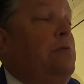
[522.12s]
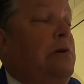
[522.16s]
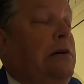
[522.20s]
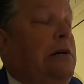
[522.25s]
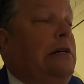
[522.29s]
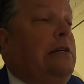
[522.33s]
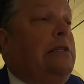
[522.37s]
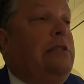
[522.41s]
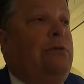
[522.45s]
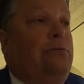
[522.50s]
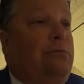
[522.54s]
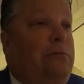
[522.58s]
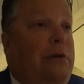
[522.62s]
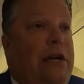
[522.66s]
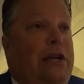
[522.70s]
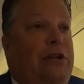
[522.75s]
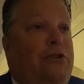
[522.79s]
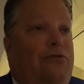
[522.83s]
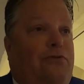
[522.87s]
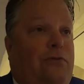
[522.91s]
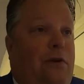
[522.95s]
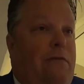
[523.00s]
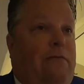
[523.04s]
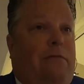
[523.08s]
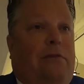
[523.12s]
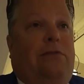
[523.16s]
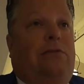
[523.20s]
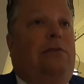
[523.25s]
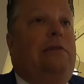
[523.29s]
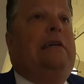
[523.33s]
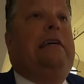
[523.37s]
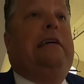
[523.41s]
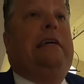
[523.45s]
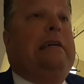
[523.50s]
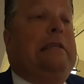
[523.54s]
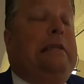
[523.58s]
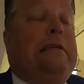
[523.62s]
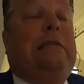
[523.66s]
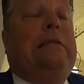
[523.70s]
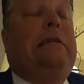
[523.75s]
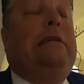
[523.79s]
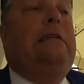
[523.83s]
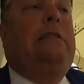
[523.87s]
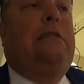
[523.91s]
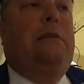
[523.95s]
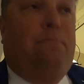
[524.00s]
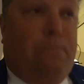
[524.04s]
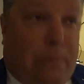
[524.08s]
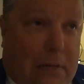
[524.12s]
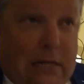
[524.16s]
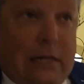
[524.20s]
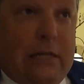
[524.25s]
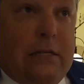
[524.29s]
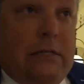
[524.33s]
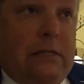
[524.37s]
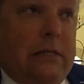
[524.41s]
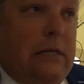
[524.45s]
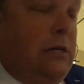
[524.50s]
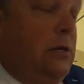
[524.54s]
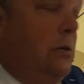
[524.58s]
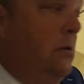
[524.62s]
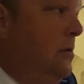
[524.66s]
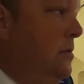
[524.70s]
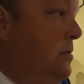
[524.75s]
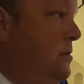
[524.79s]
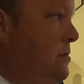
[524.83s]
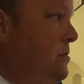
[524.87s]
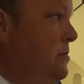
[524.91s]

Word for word: park the Range Rover, so I had to take the bicycle.